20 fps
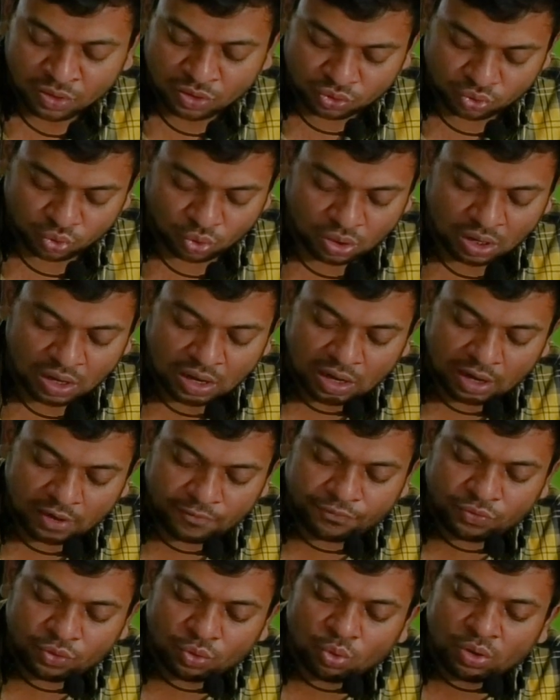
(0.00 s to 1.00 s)
So a
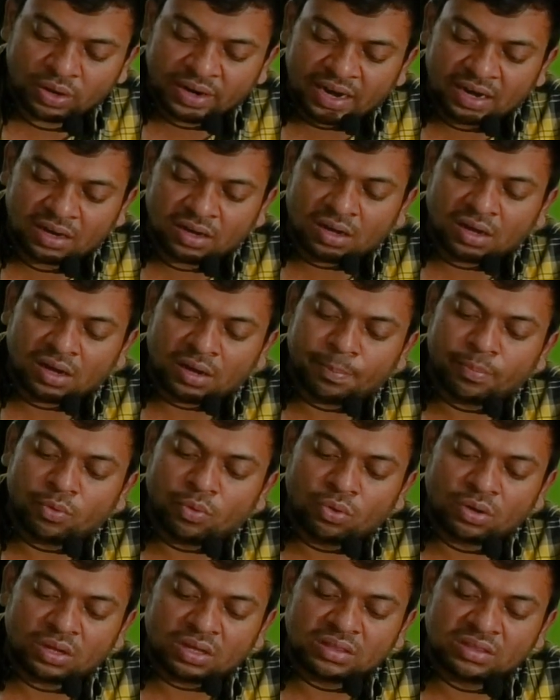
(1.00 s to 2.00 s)
few data
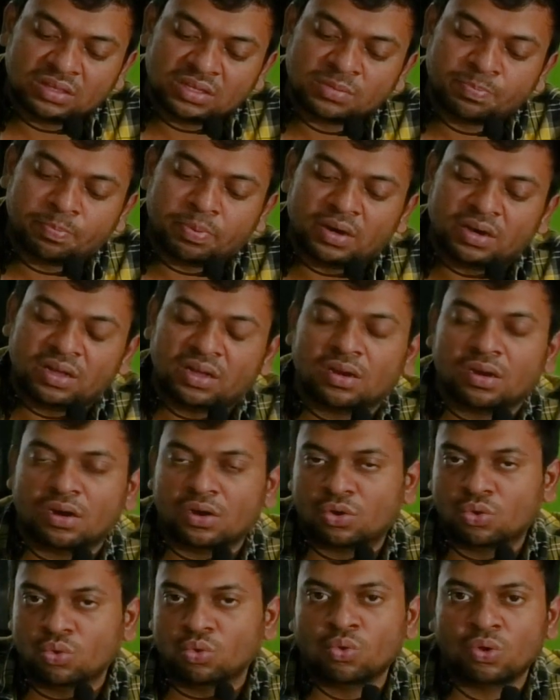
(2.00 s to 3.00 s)
about this particular
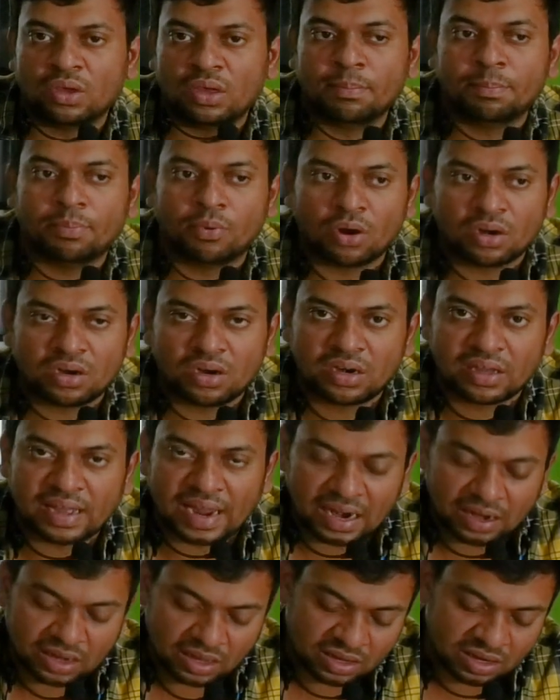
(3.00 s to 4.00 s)
two important
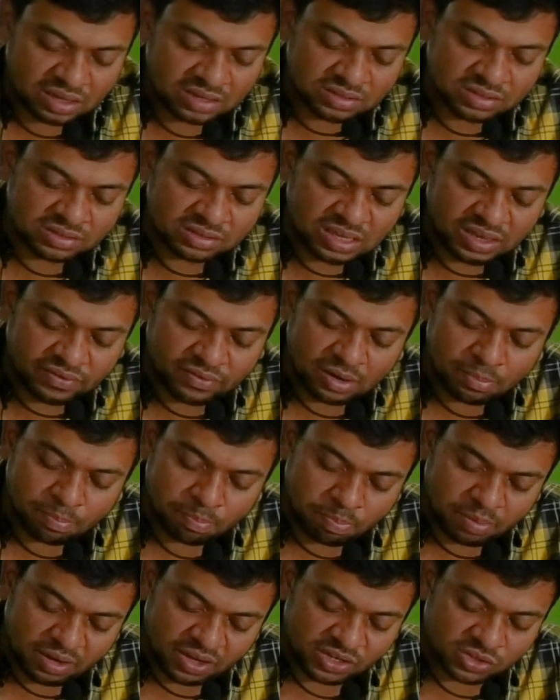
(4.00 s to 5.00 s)
categories is given.
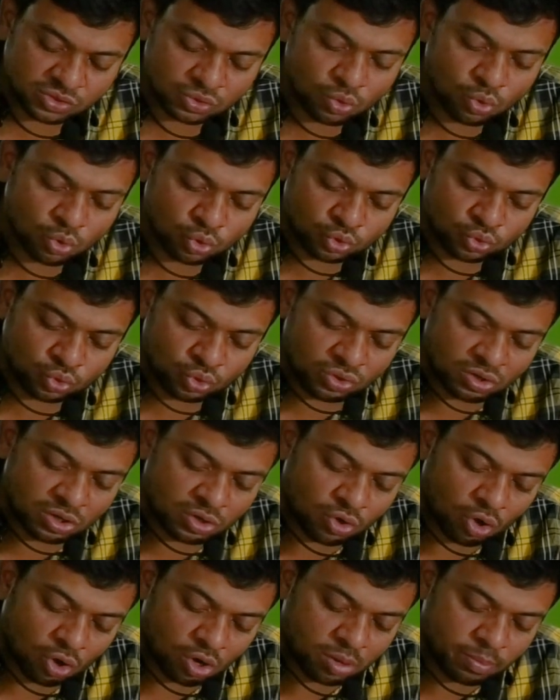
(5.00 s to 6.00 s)
Please go through the
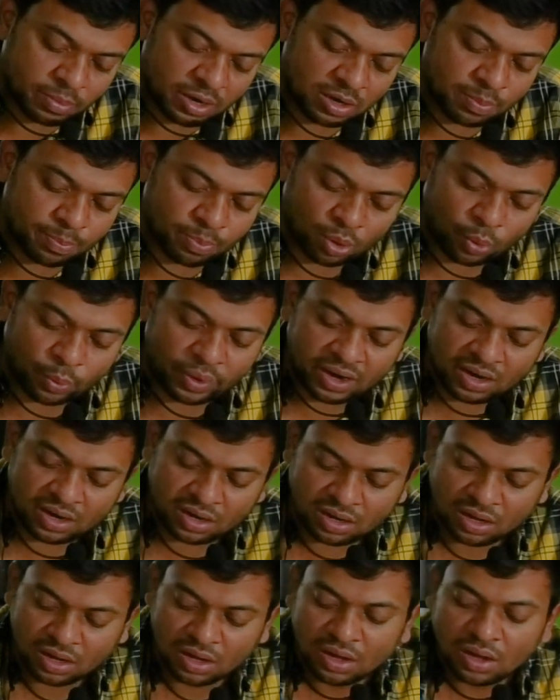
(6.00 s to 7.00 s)
document provided
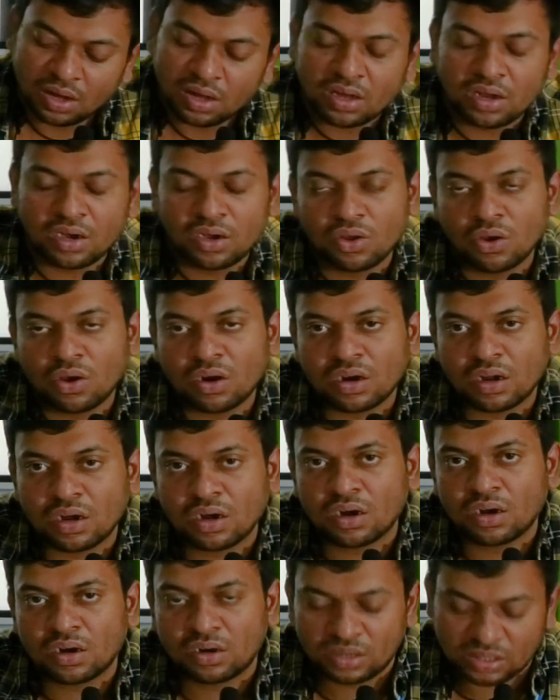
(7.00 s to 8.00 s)
in your
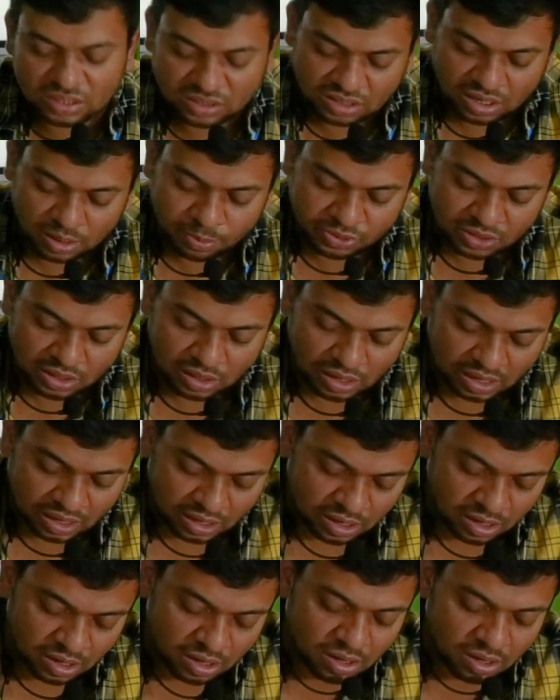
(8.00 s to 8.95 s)
description link.